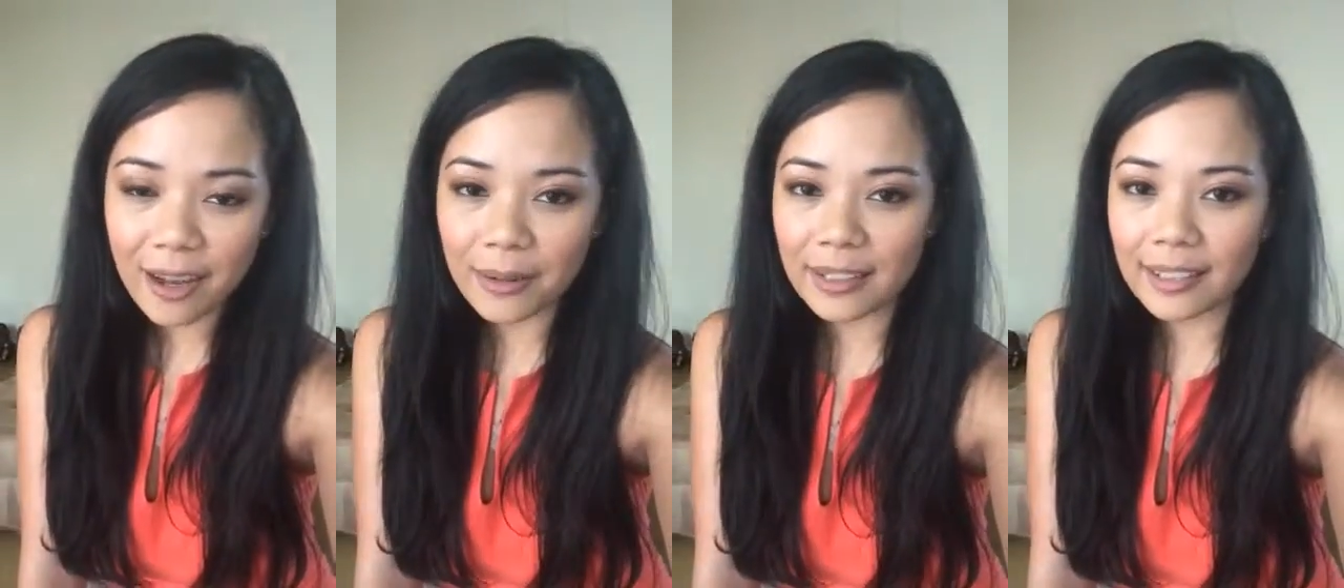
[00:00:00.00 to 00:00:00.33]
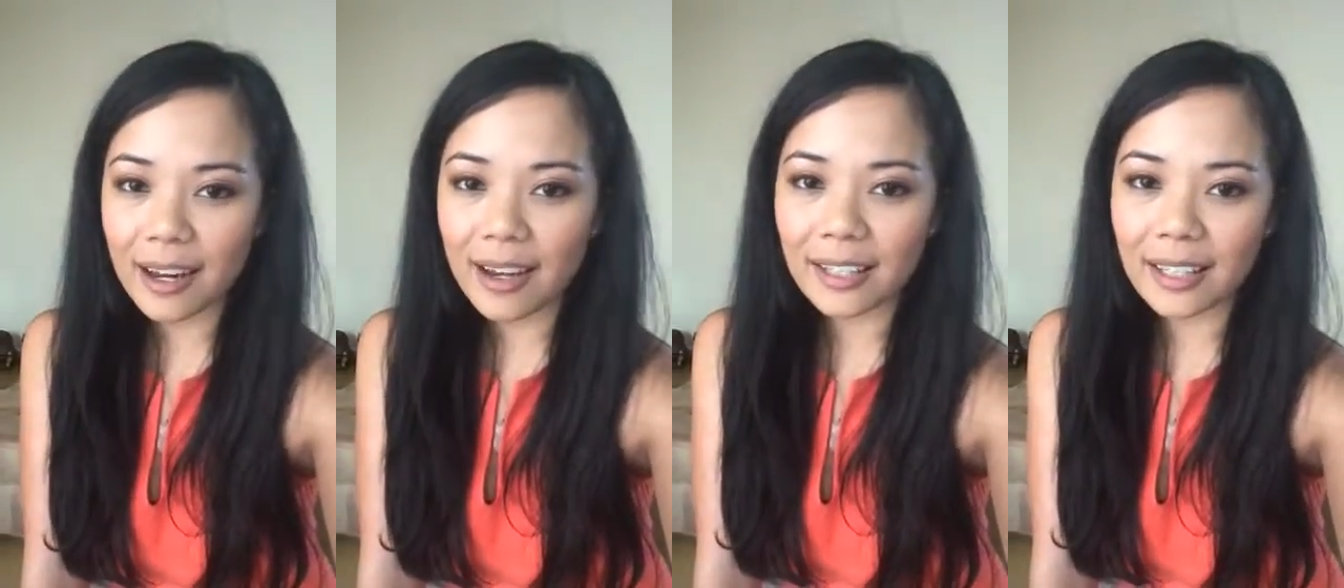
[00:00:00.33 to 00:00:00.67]
I was
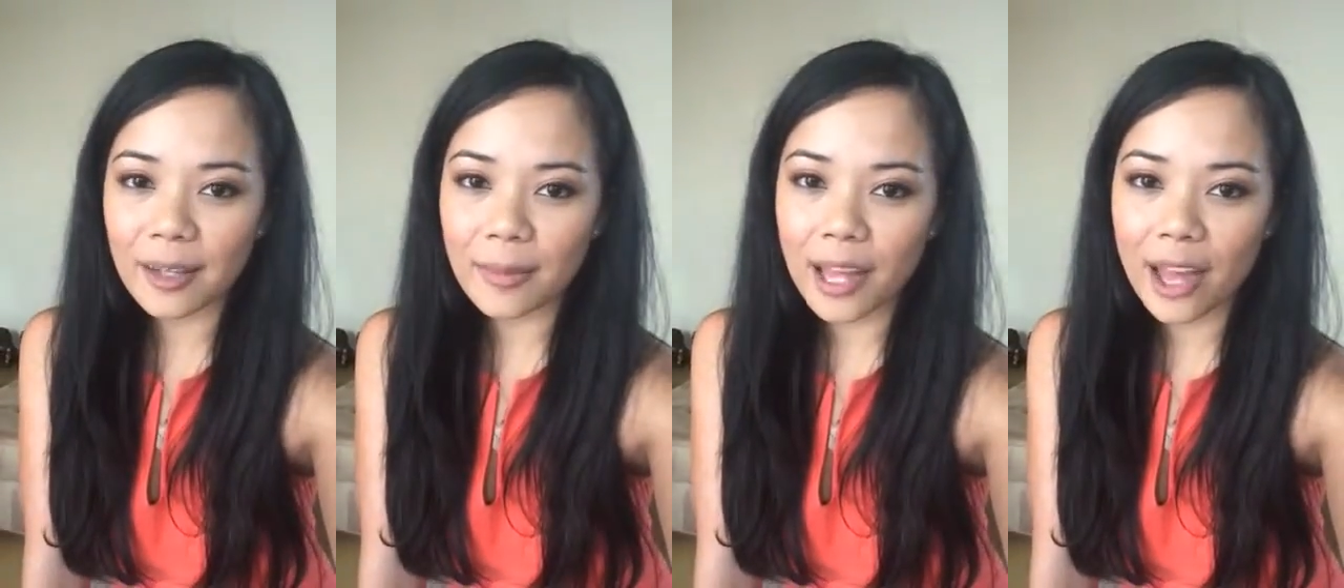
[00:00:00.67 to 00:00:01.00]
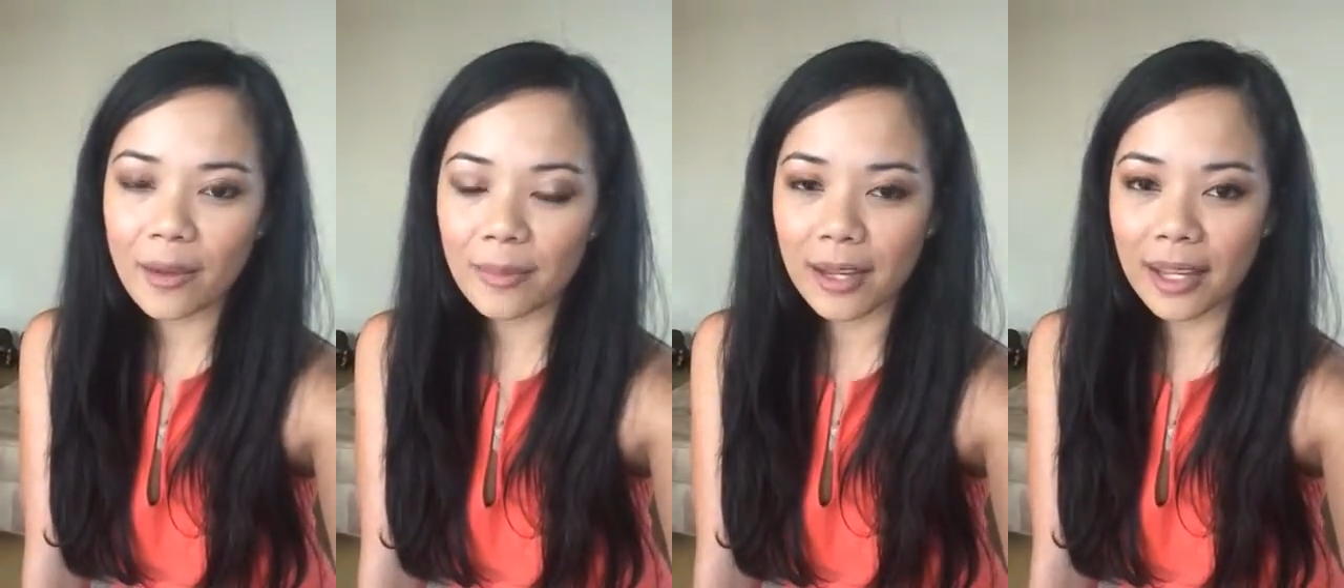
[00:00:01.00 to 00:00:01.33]
talking
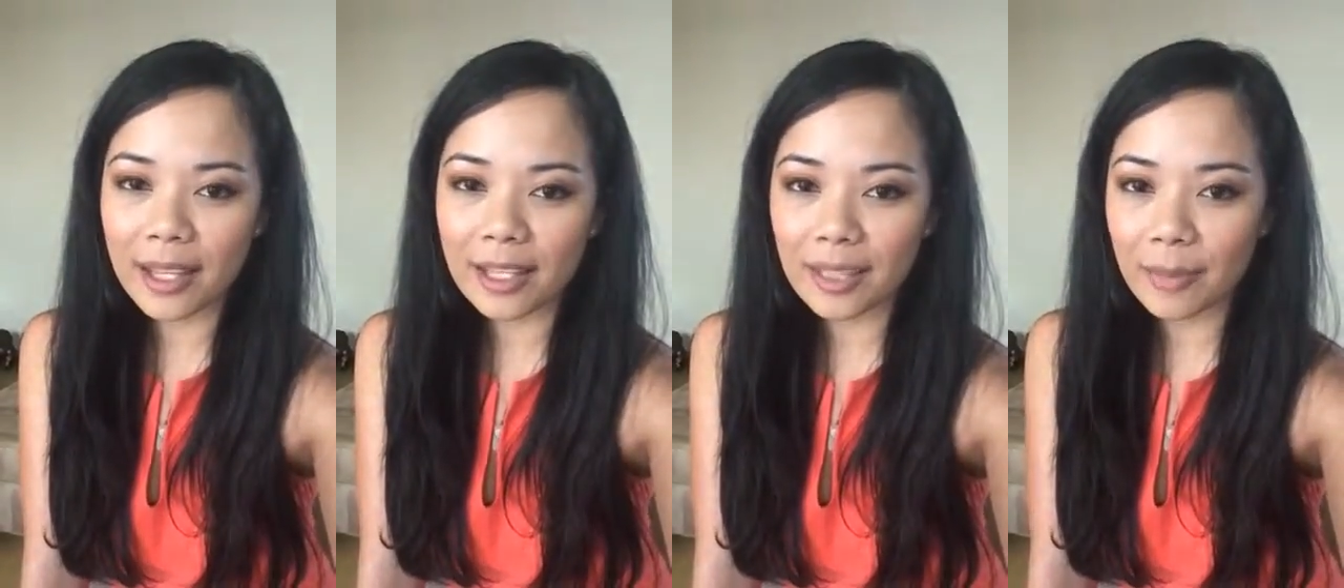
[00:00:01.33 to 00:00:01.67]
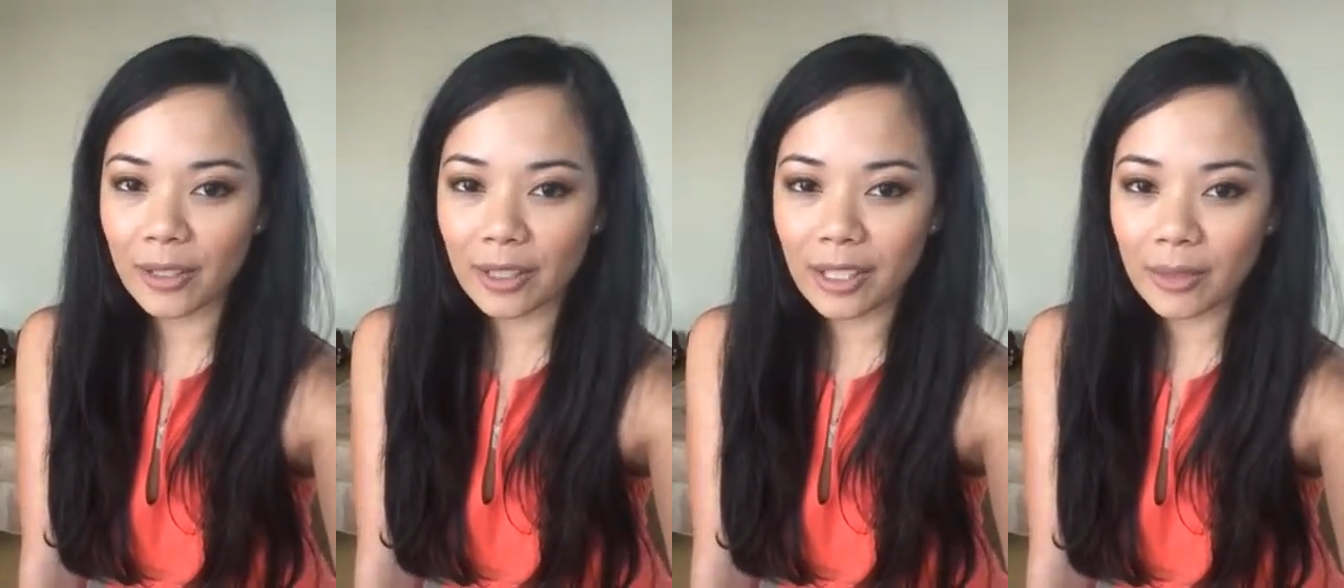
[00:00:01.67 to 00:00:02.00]
about my
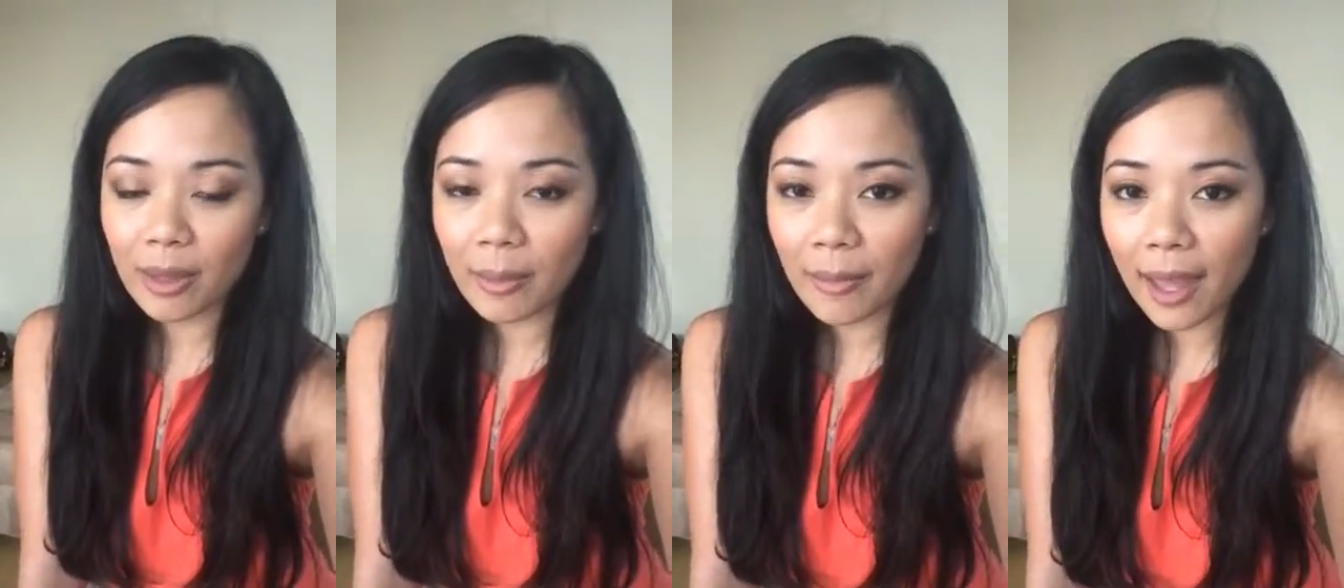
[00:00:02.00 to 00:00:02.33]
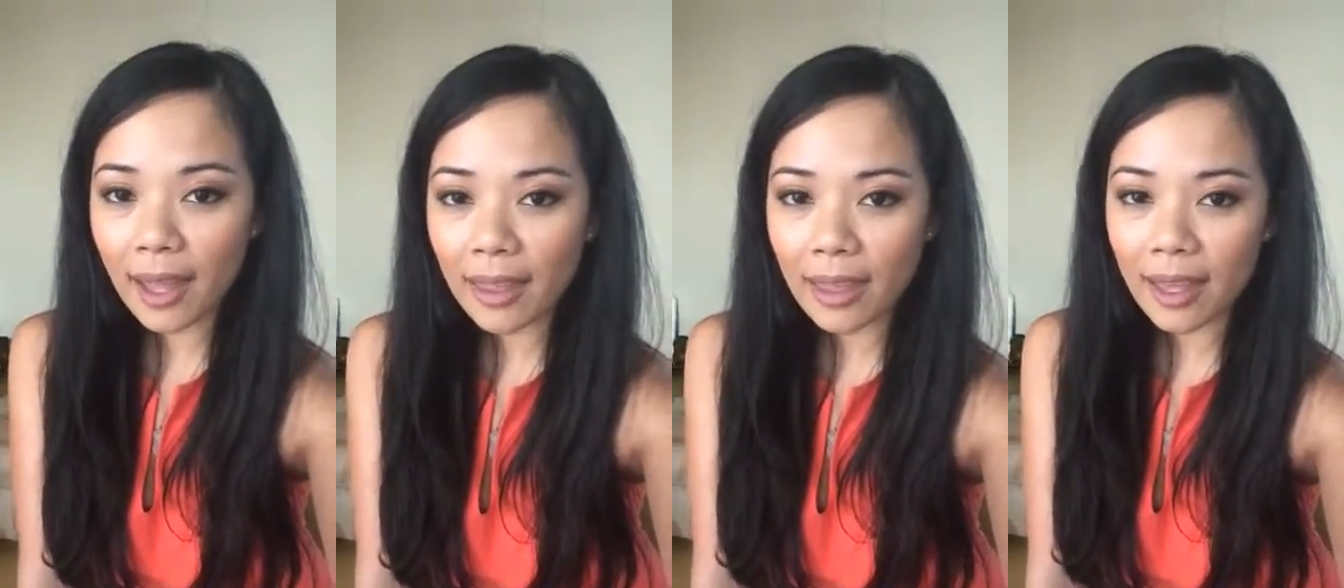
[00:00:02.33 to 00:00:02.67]
experience with
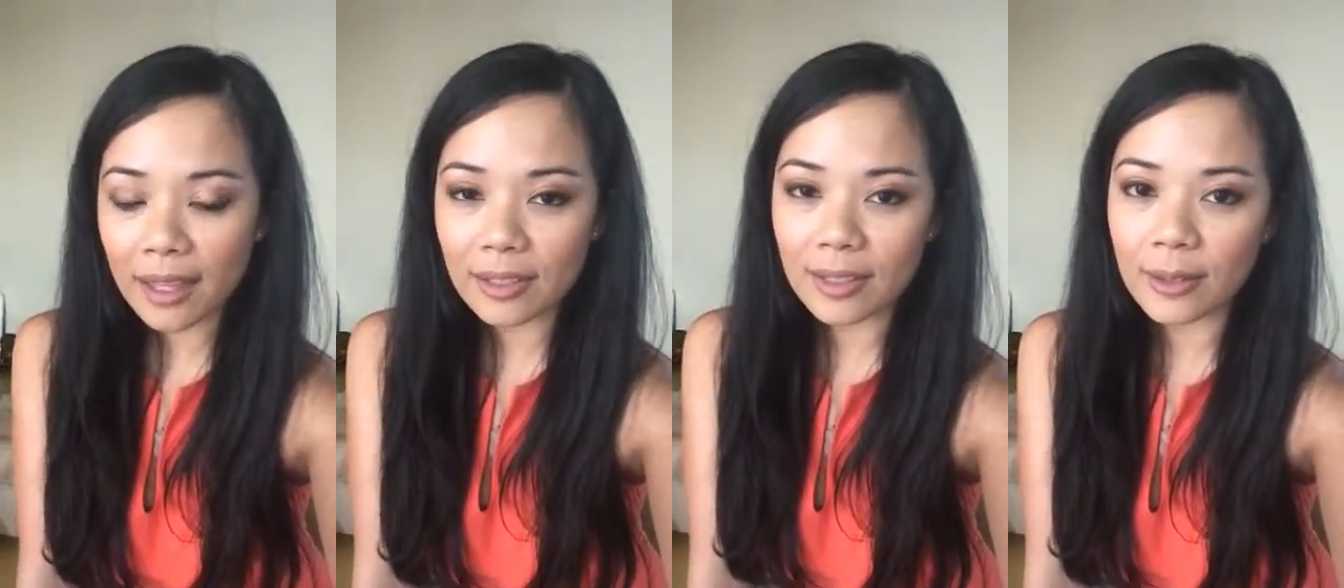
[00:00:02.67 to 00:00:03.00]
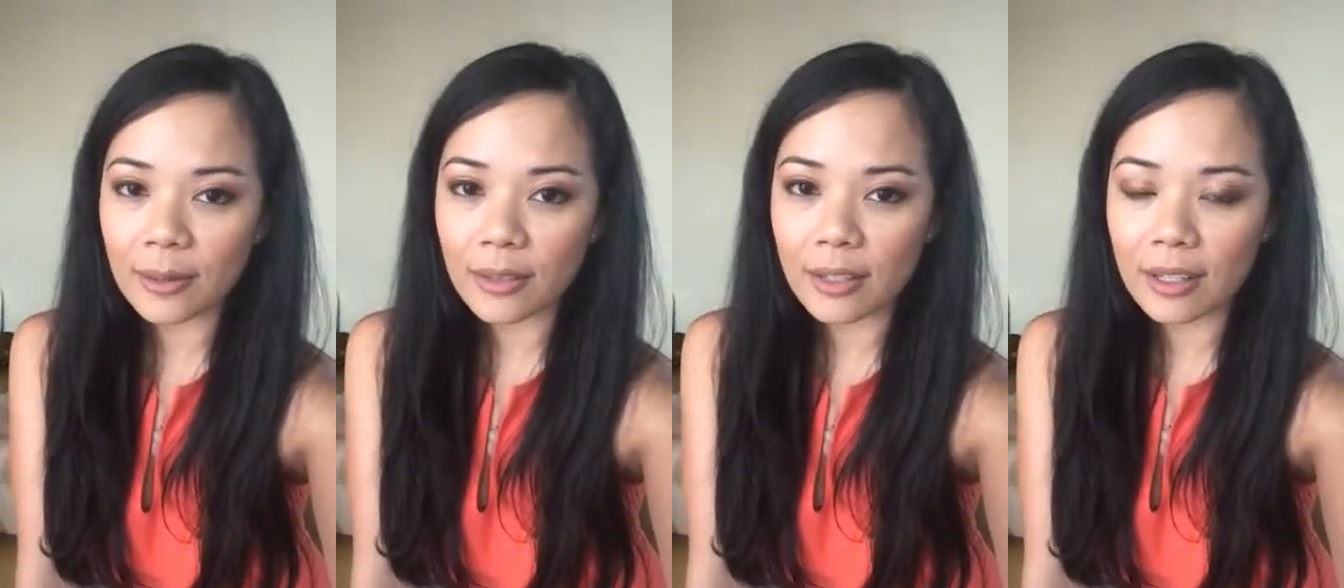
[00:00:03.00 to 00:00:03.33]
math at
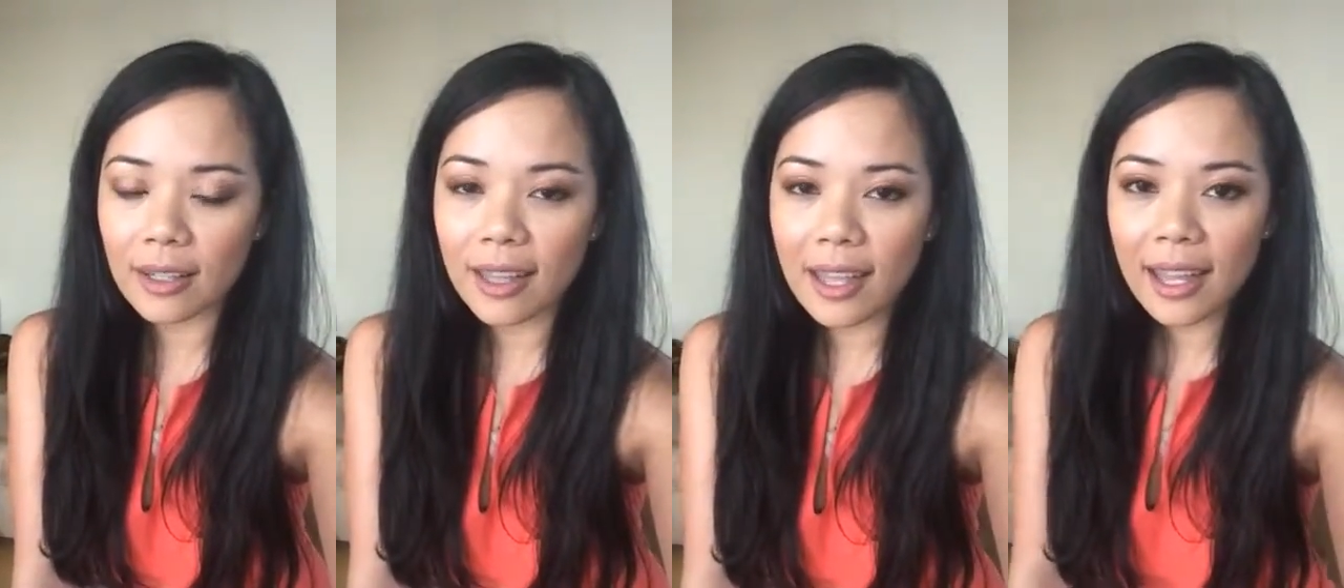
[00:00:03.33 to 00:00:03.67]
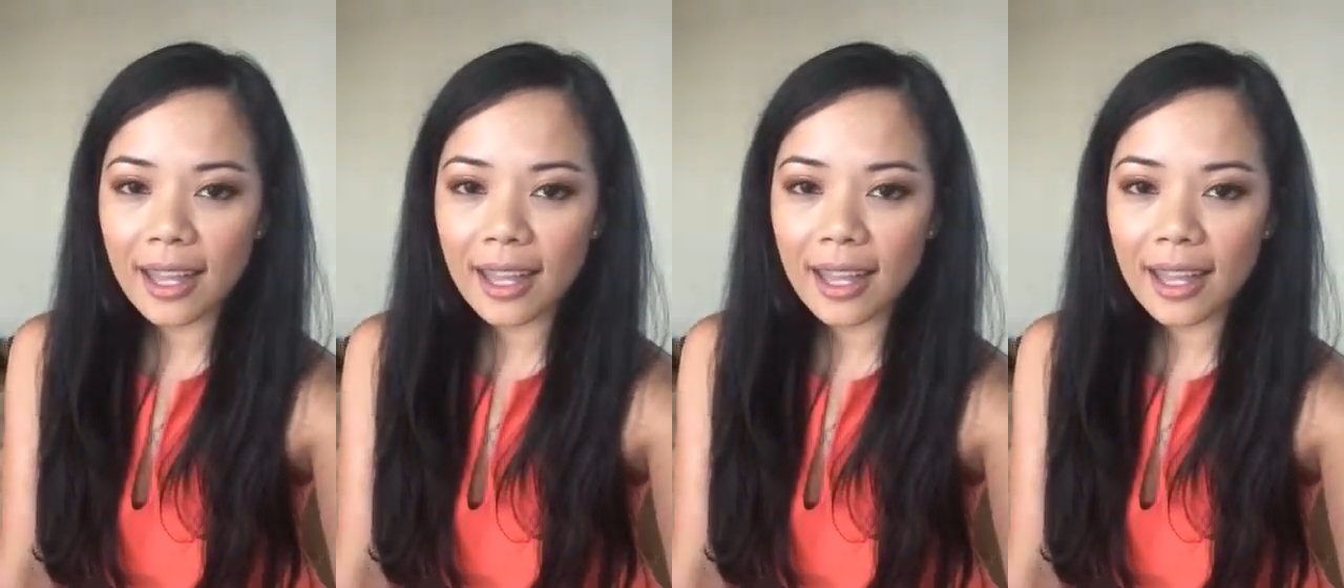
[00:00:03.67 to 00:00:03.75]
school,